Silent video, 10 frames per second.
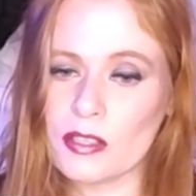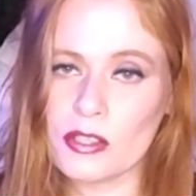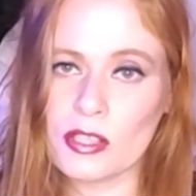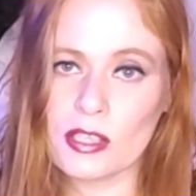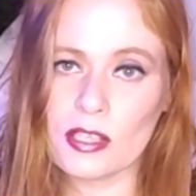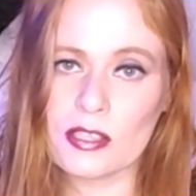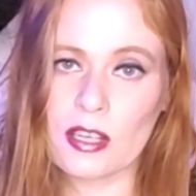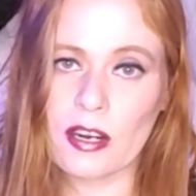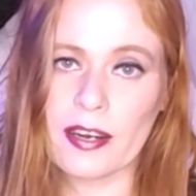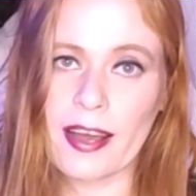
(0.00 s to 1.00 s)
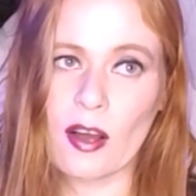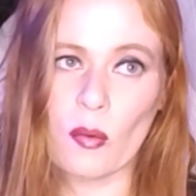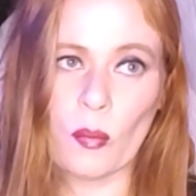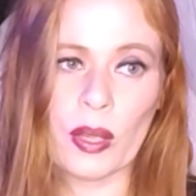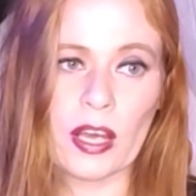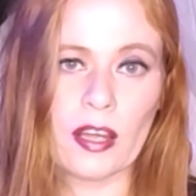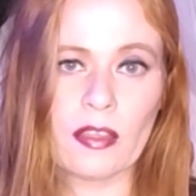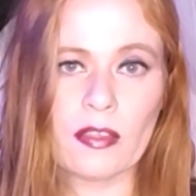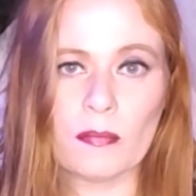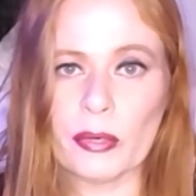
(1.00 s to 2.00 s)
She started out
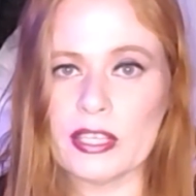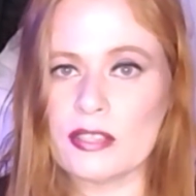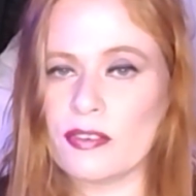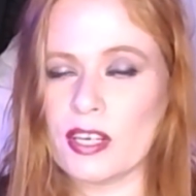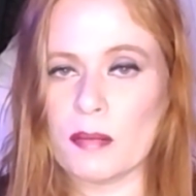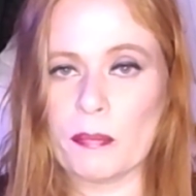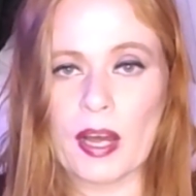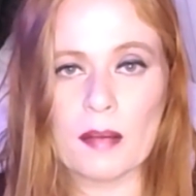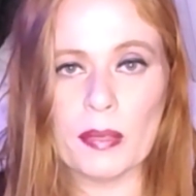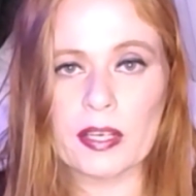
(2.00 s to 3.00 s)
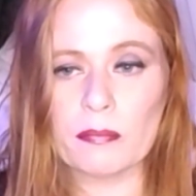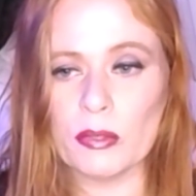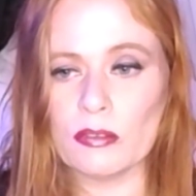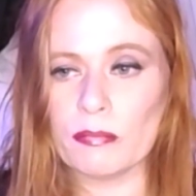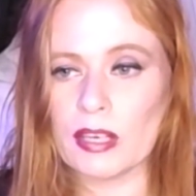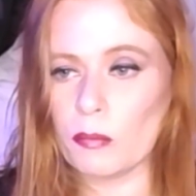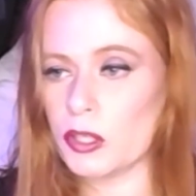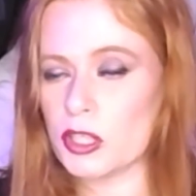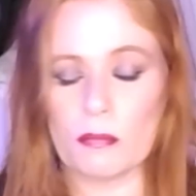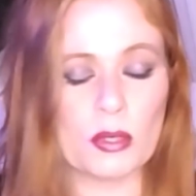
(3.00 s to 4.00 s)
with breastfeeding in public movement,
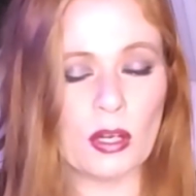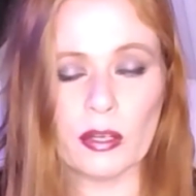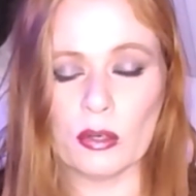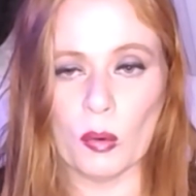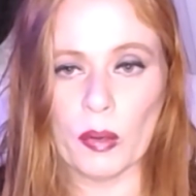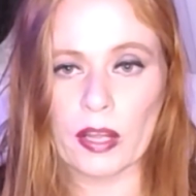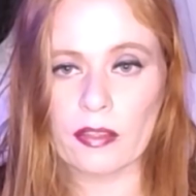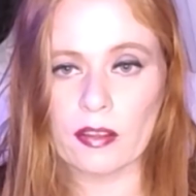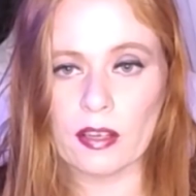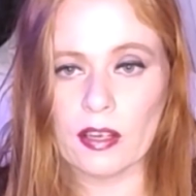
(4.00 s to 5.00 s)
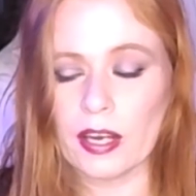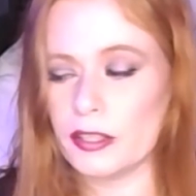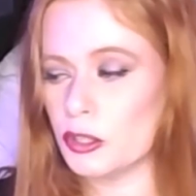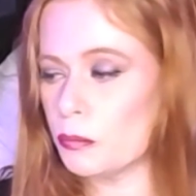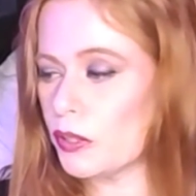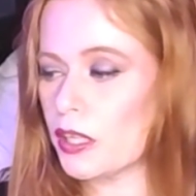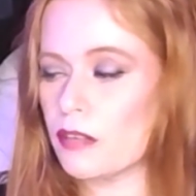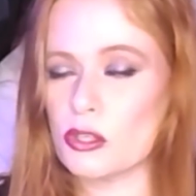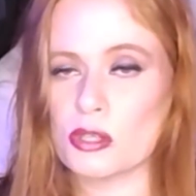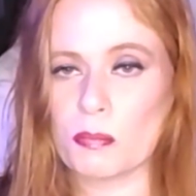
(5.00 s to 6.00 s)
which I'm totally cool with. I do
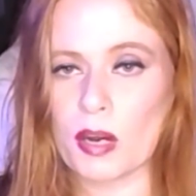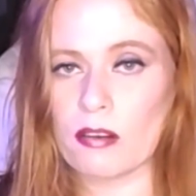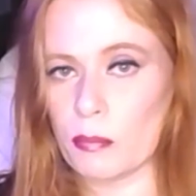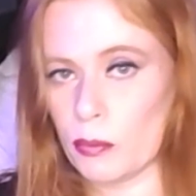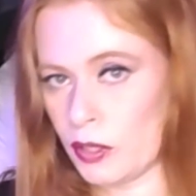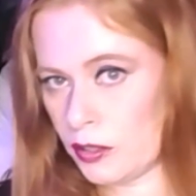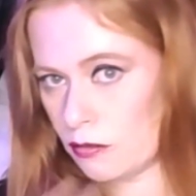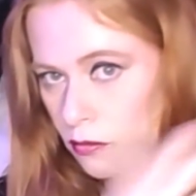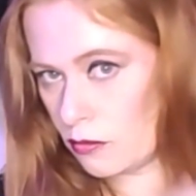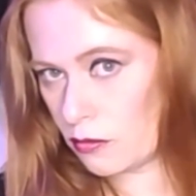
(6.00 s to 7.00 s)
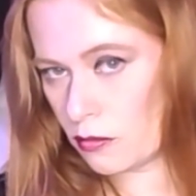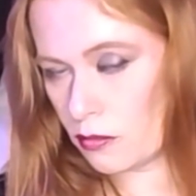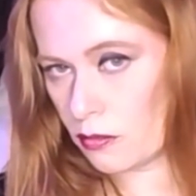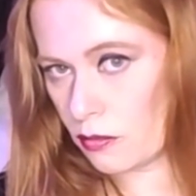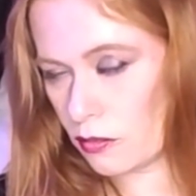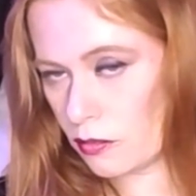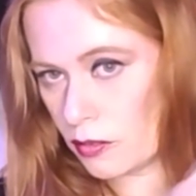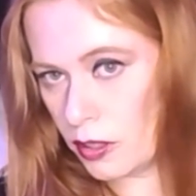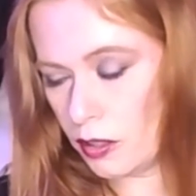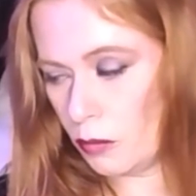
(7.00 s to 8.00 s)
believe you should probably put a
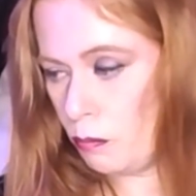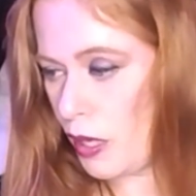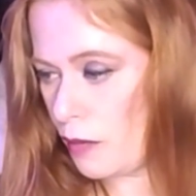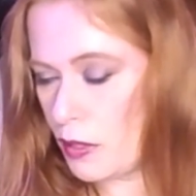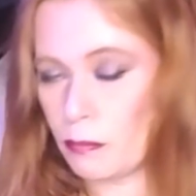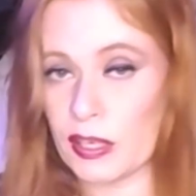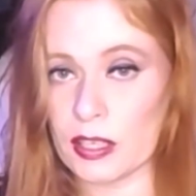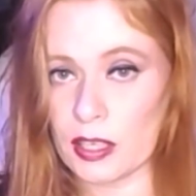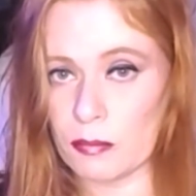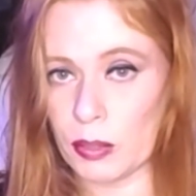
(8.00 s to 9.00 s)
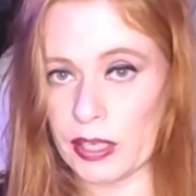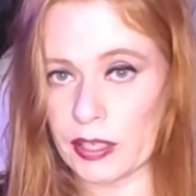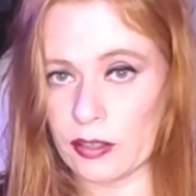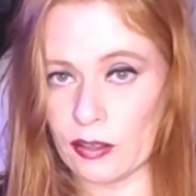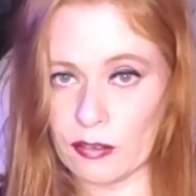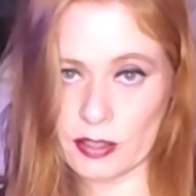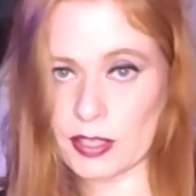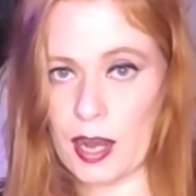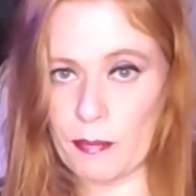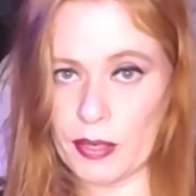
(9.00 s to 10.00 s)
little baby binky blanket over the
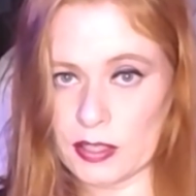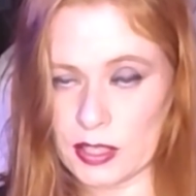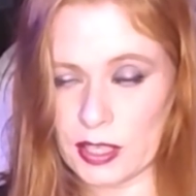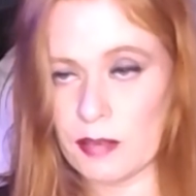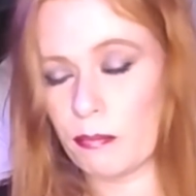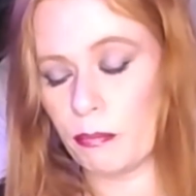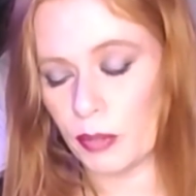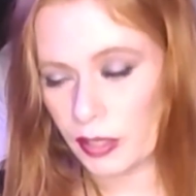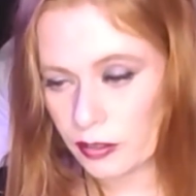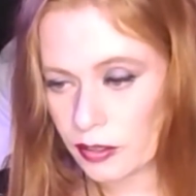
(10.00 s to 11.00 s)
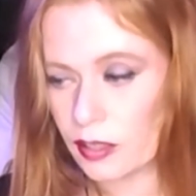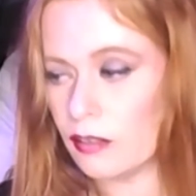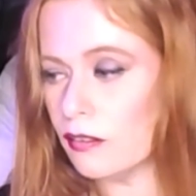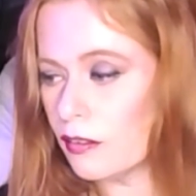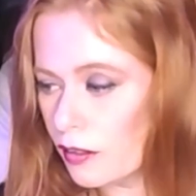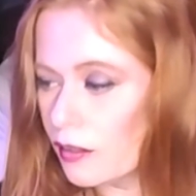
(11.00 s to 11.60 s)
top of your tit, but, you know,